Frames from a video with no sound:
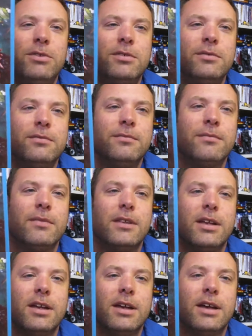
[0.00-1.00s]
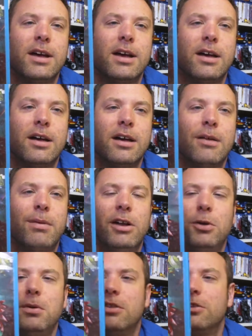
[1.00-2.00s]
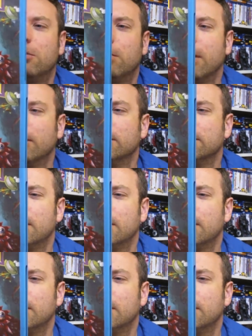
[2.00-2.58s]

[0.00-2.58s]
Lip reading: and I played a little bit of this one.